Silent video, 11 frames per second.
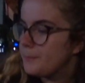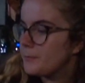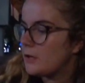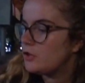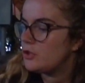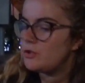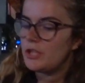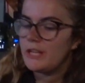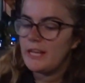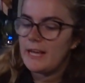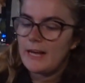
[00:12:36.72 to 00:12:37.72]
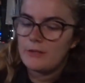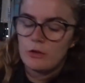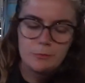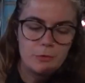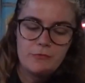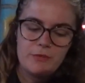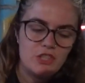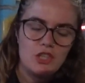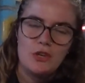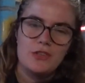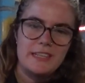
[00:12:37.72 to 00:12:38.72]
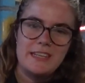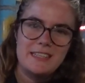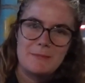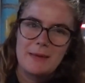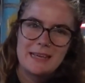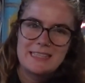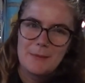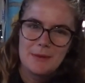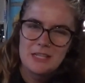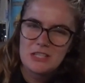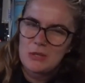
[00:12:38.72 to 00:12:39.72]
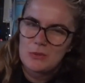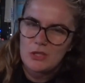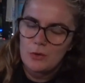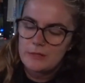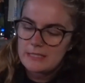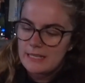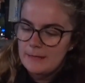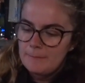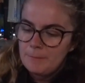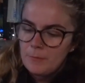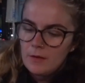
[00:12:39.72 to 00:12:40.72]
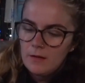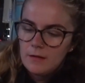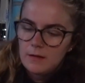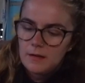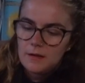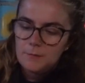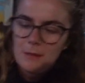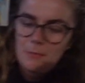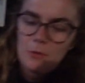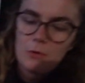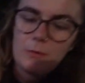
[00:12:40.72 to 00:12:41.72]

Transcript: that's usually it. I don't put fish sauce in because it makes it a bit too salty. Maybe we'll